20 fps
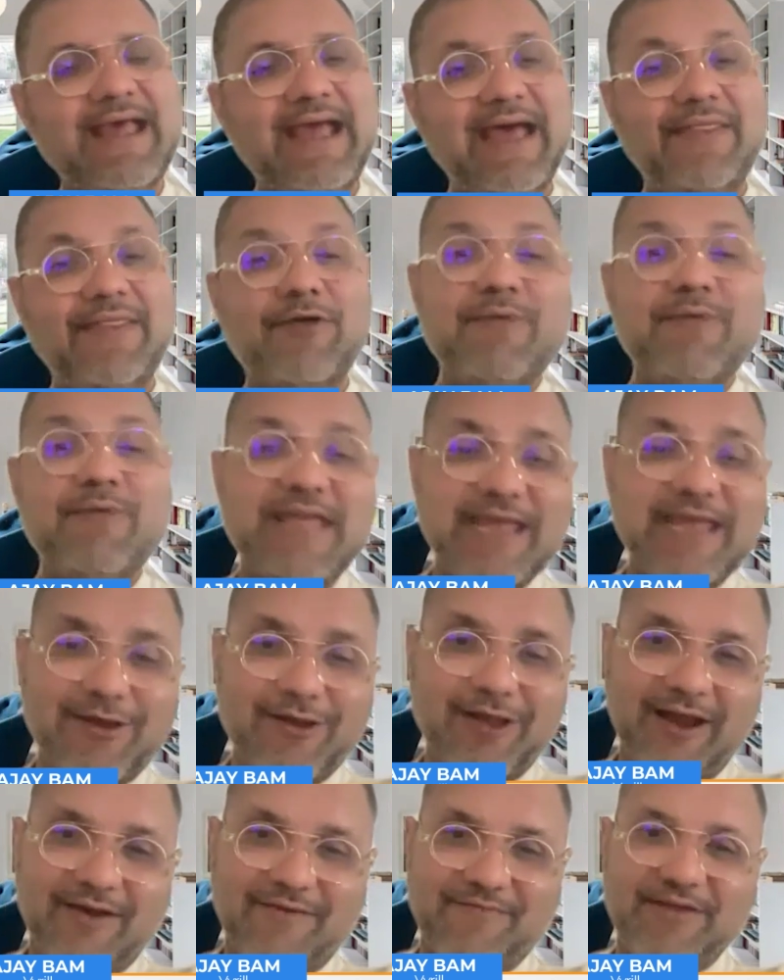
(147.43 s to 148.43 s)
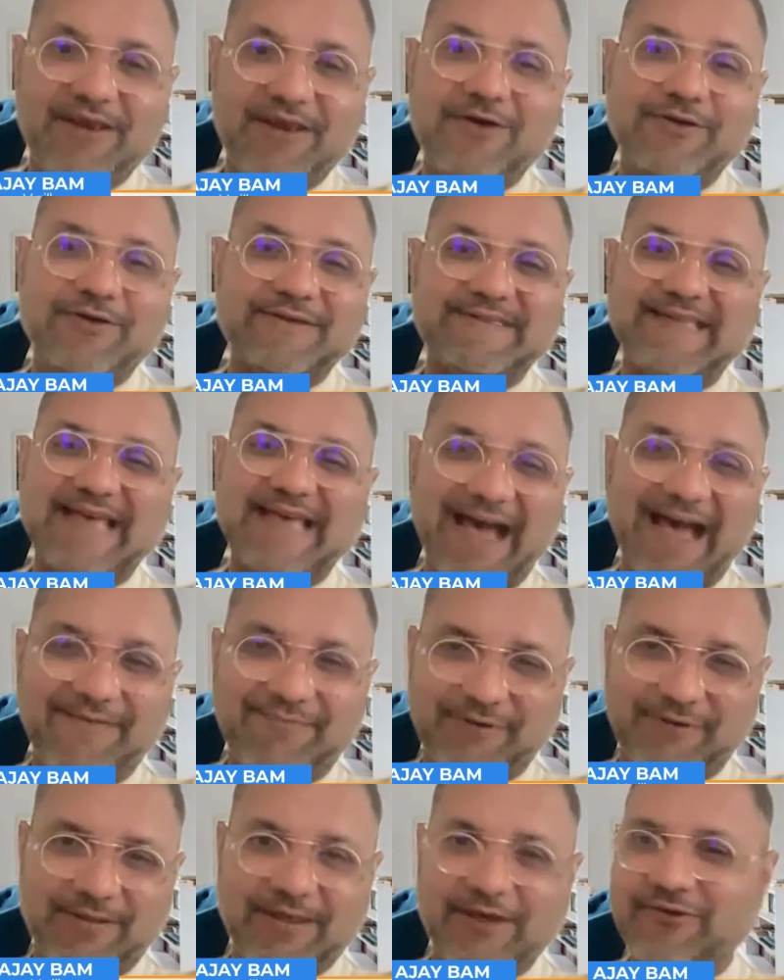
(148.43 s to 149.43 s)
And they're making a lot of videos
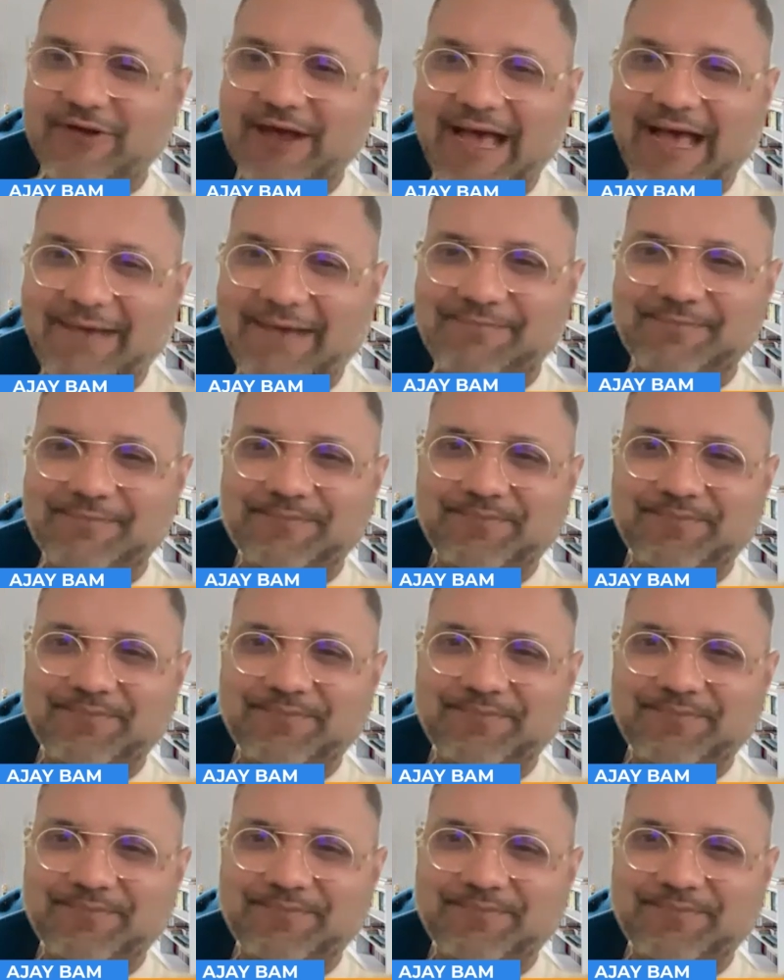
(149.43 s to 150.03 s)
after they shop.